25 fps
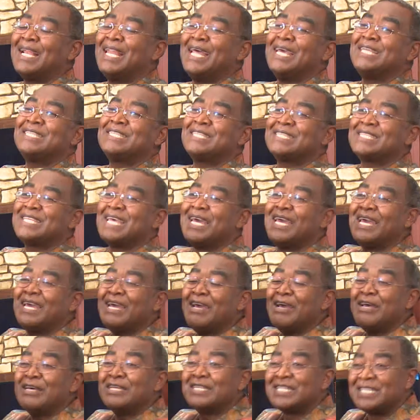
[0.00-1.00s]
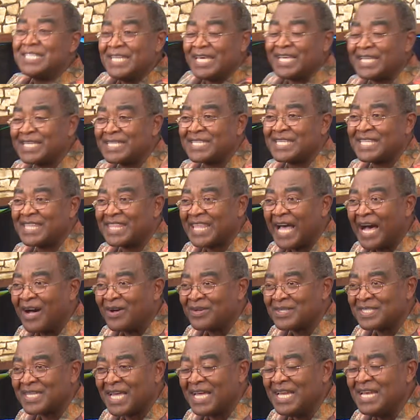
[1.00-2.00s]
let's say
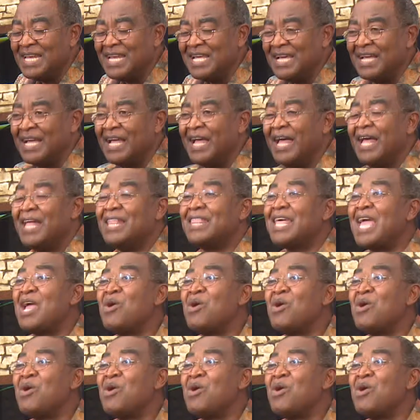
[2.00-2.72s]
6,000, they